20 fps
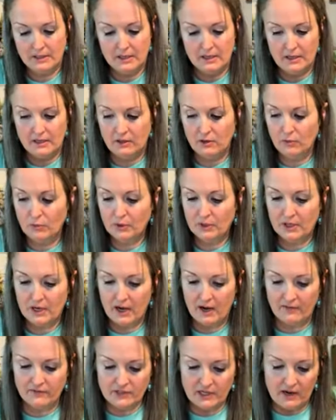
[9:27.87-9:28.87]
You wouldn't
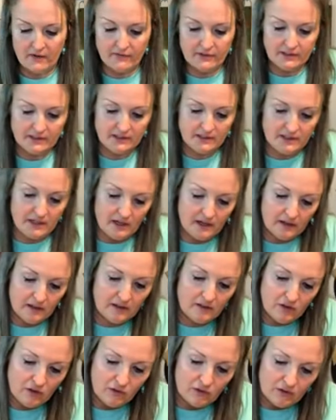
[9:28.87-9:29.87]
have to have a stand.
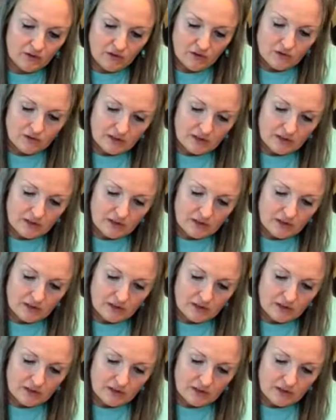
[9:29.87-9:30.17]
You could use